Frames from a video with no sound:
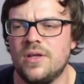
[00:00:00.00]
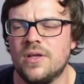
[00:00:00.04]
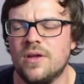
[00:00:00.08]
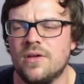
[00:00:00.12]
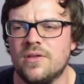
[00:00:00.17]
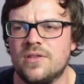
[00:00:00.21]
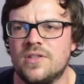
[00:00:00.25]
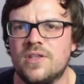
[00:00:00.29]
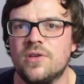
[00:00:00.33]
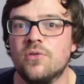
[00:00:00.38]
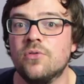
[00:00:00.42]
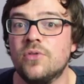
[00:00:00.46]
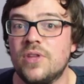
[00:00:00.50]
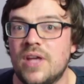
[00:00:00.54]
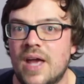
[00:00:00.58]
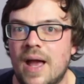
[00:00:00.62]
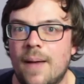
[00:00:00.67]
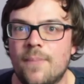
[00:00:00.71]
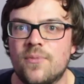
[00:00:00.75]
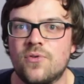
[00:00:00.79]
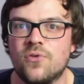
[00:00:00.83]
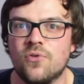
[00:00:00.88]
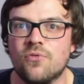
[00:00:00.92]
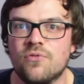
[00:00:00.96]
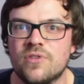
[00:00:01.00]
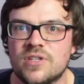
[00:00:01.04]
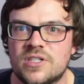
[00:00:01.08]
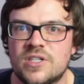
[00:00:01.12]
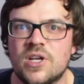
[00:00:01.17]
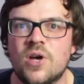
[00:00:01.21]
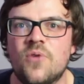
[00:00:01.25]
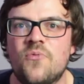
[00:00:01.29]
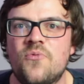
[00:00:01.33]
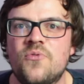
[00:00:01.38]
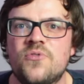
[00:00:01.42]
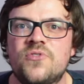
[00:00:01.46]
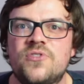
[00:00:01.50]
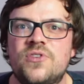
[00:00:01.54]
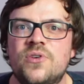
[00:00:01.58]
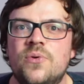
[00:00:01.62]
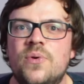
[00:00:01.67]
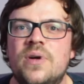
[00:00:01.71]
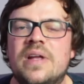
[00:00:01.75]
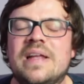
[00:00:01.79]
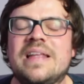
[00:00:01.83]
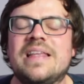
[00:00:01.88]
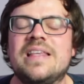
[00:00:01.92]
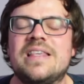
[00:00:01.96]
Still the App Store itself was still
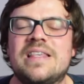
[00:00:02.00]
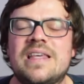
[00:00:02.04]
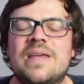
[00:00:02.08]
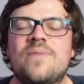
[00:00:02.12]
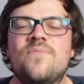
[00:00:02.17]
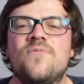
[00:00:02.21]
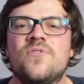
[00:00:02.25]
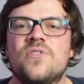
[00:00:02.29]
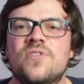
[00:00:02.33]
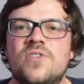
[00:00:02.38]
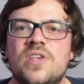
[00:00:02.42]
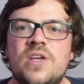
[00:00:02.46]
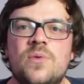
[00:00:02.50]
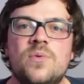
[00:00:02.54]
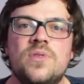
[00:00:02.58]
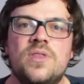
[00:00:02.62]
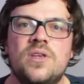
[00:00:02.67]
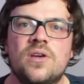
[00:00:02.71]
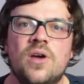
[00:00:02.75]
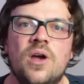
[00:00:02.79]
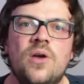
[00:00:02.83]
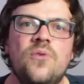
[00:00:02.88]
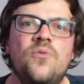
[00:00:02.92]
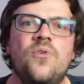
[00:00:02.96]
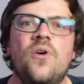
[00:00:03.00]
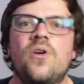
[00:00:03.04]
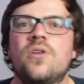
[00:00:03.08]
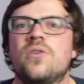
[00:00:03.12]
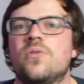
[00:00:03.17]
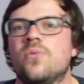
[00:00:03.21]
in its infancy with the iPhone,